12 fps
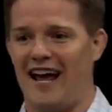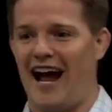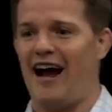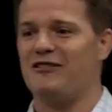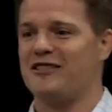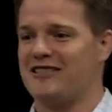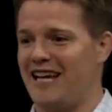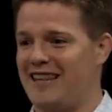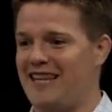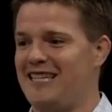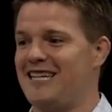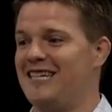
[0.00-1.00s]
like I was just
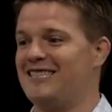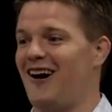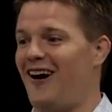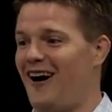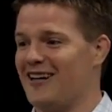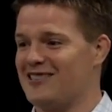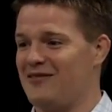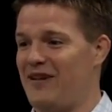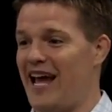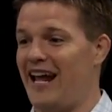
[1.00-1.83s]
like, this is awesome.